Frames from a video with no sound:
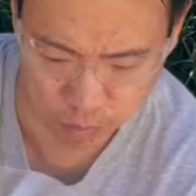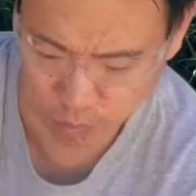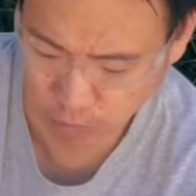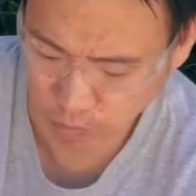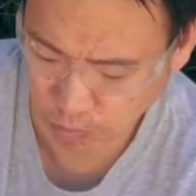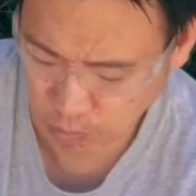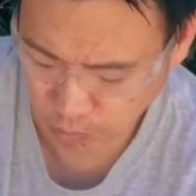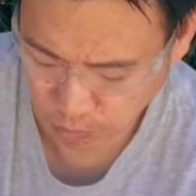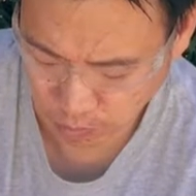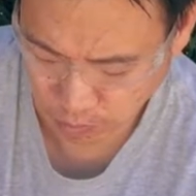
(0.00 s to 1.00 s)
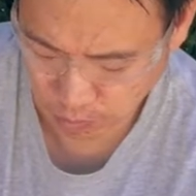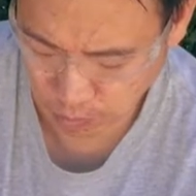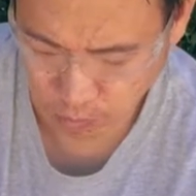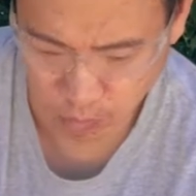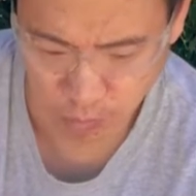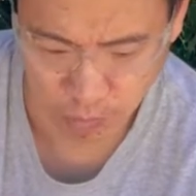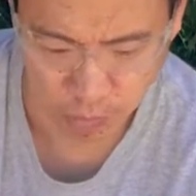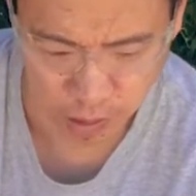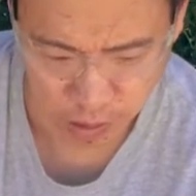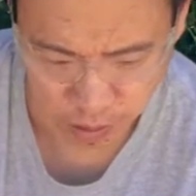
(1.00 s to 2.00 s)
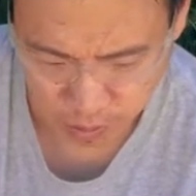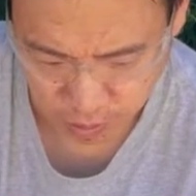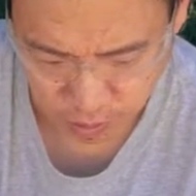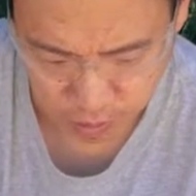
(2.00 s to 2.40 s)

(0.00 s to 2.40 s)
No one is speaking in this clip.